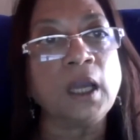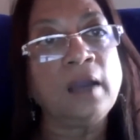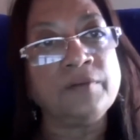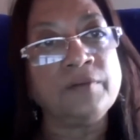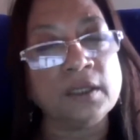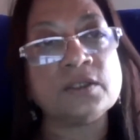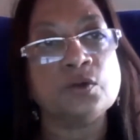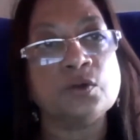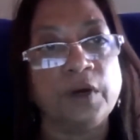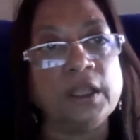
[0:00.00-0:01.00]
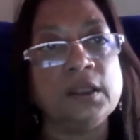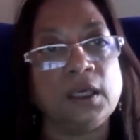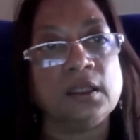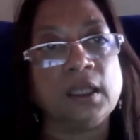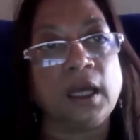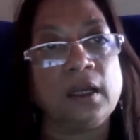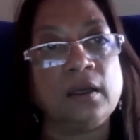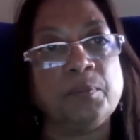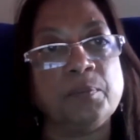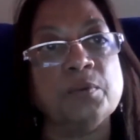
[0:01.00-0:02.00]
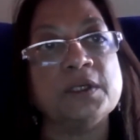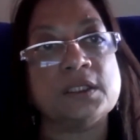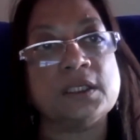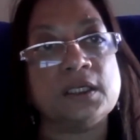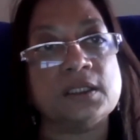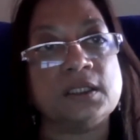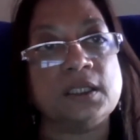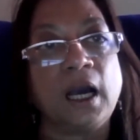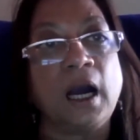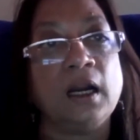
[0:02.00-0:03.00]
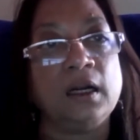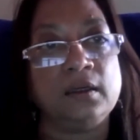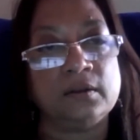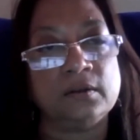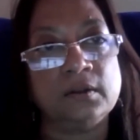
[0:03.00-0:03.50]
I have understood one thing, that diplomacy is the art